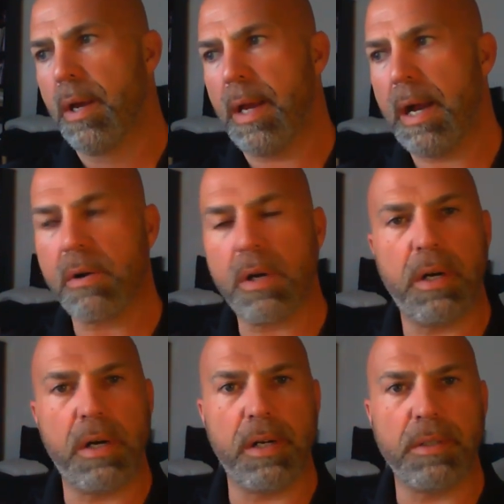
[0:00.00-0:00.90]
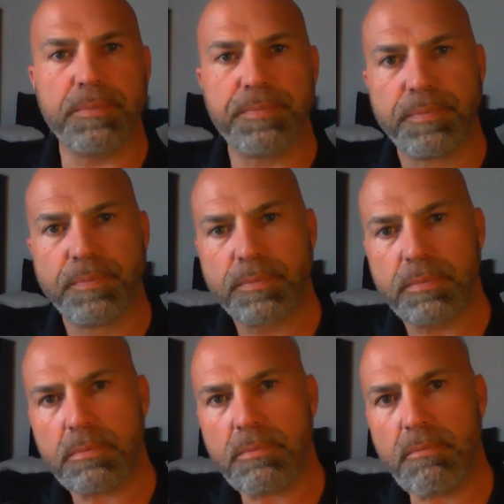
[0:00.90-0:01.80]
alcohol.
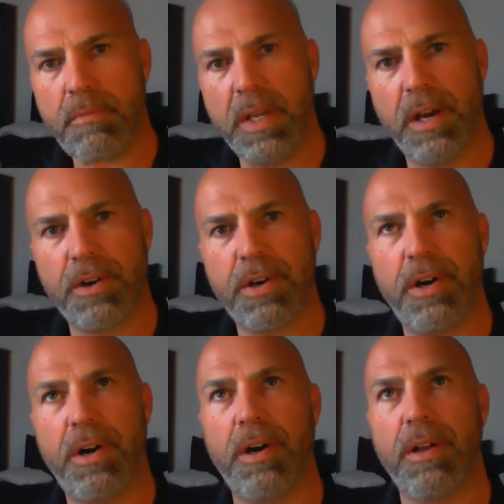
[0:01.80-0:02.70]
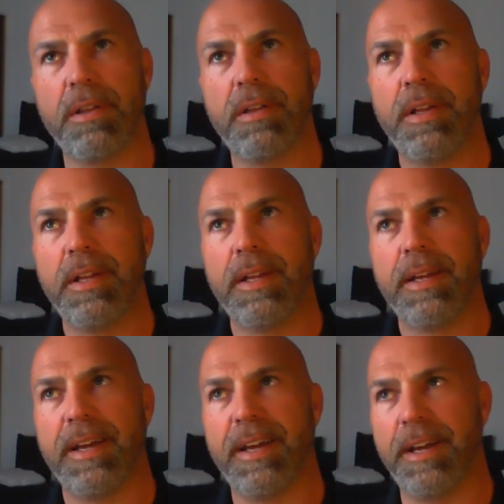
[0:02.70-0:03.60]
Alcohol
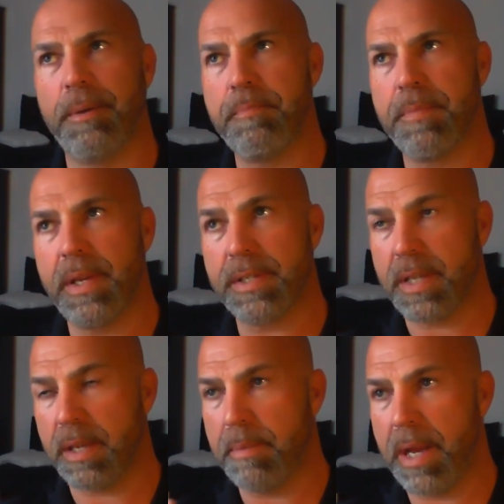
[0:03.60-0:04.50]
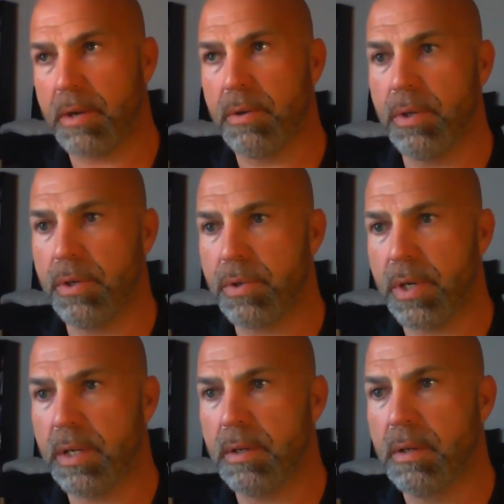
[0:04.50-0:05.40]
is a
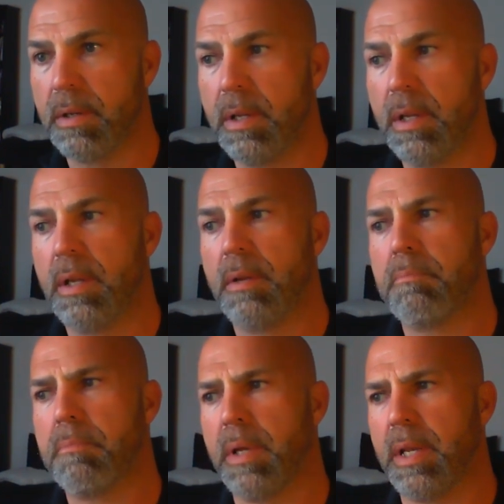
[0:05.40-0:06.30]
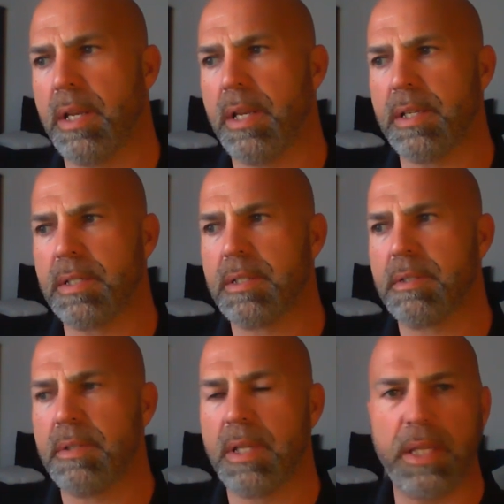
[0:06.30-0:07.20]
macronutrient, but it is
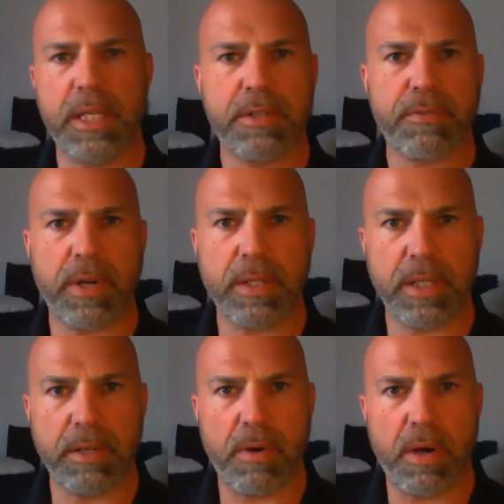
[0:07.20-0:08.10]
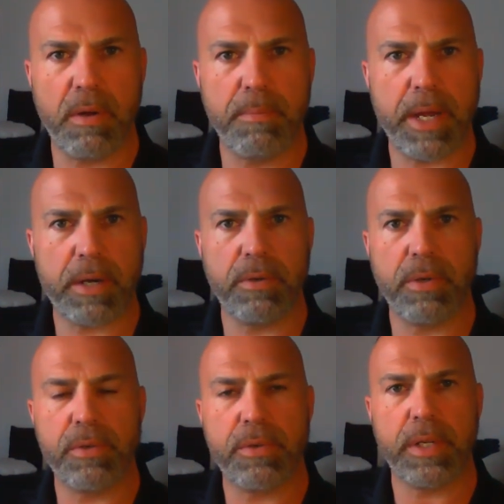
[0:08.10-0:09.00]
the least friendly of all
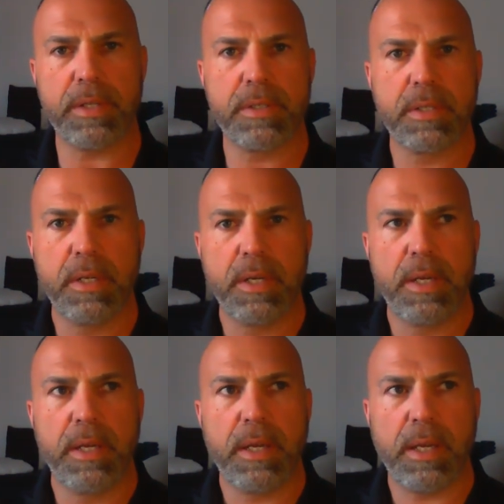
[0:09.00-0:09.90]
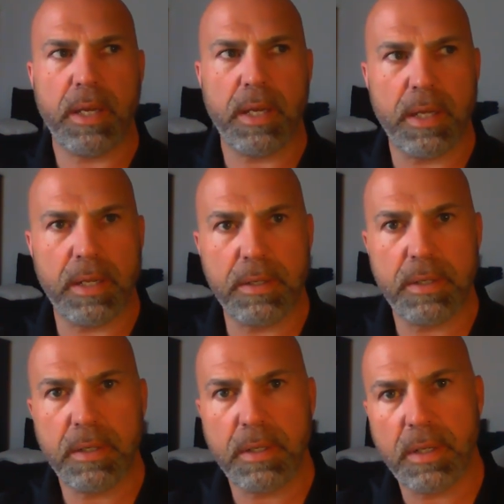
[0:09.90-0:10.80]
macronutrients.
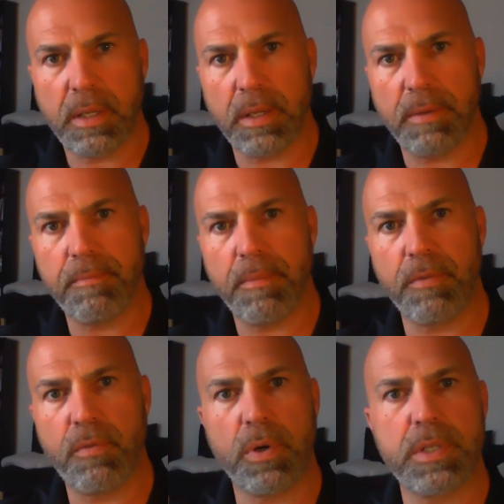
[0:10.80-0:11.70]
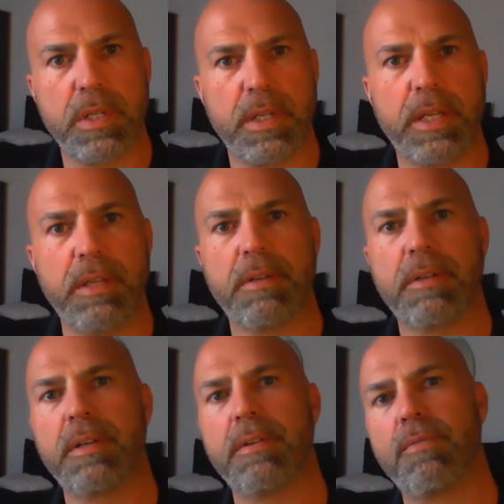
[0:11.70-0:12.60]
And unfortunately,
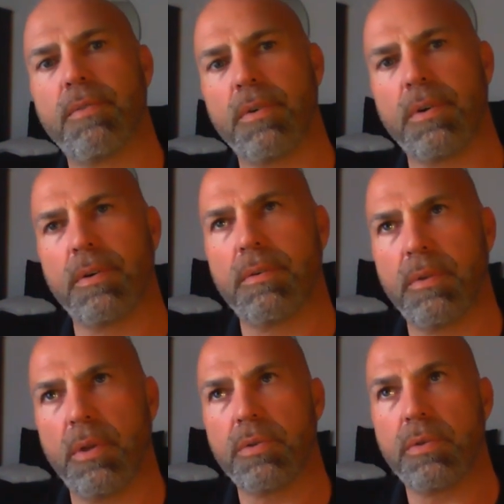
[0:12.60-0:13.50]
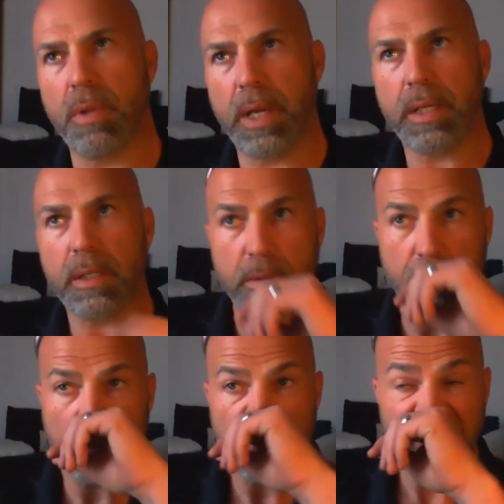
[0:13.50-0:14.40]
for those who like to